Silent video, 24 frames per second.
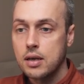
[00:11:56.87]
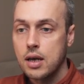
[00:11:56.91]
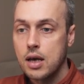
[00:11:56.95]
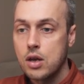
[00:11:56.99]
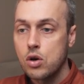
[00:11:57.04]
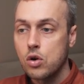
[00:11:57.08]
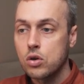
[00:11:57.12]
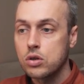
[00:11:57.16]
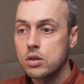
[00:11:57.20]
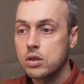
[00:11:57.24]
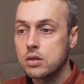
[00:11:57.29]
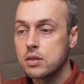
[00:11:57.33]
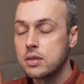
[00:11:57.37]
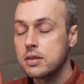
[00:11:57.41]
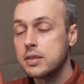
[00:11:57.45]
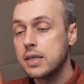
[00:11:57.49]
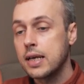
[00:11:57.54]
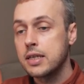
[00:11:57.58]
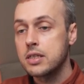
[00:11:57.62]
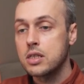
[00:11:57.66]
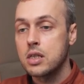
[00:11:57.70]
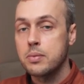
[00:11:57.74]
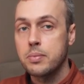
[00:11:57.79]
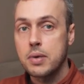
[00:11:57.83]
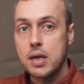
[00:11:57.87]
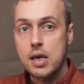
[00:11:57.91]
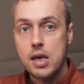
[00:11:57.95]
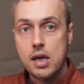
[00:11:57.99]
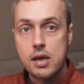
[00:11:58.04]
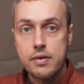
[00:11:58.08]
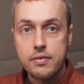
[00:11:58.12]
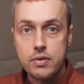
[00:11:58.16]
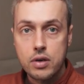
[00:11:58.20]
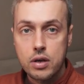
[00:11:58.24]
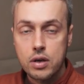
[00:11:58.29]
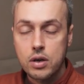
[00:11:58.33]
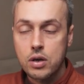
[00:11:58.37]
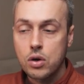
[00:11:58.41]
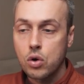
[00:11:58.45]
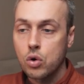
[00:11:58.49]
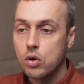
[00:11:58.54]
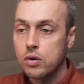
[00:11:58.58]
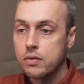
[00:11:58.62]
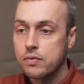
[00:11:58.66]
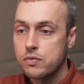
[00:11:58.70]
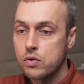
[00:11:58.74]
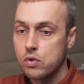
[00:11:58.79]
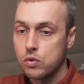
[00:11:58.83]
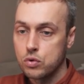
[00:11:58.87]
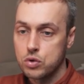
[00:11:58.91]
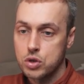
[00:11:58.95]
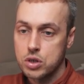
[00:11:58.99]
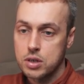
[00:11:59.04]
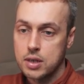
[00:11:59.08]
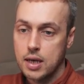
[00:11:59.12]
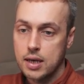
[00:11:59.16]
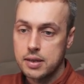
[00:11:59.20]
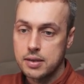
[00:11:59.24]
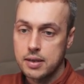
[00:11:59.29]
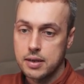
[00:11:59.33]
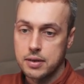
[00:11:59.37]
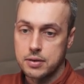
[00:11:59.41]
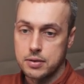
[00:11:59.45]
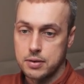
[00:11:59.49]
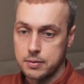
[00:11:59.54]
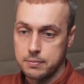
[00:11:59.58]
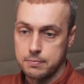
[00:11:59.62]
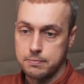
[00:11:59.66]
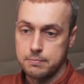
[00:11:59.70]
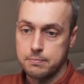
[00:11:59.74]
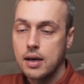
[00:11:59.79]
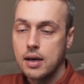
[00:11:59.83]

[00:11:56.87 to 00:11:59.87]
in order to test the behavior of those settings.